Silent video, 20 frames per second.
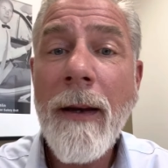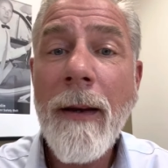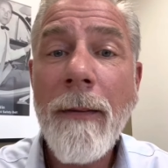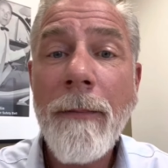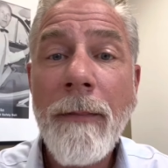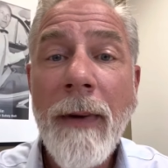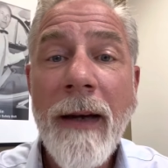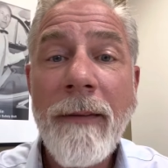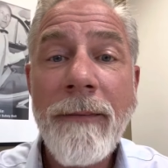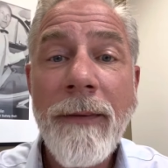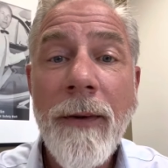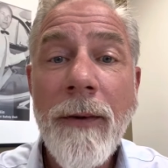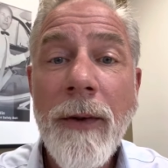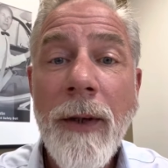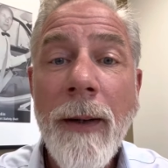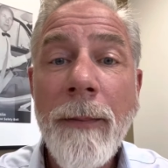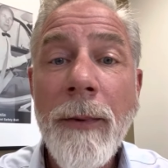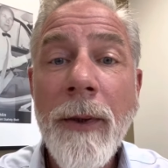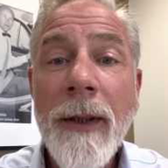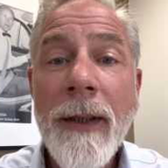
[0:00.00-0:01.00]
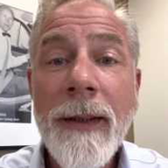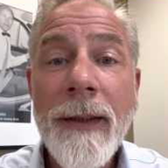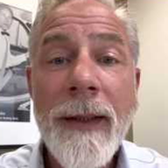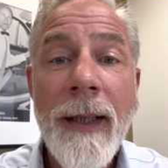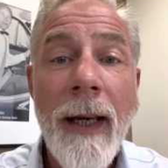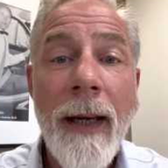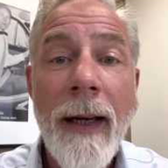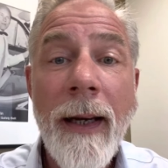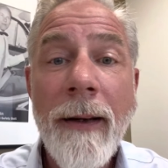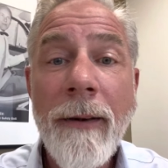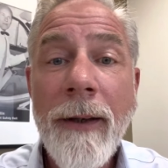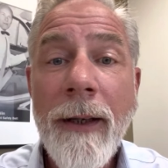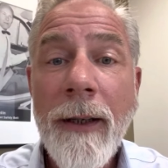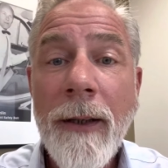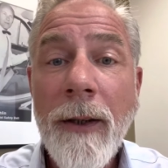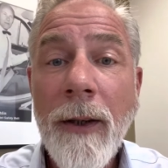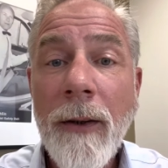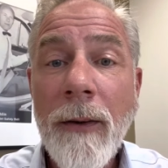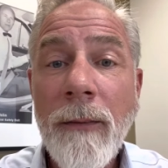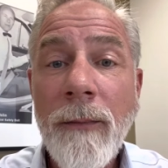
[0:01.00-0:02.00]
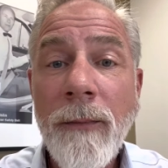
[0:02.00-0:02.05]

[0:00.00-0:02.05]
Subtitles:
My phone number is area code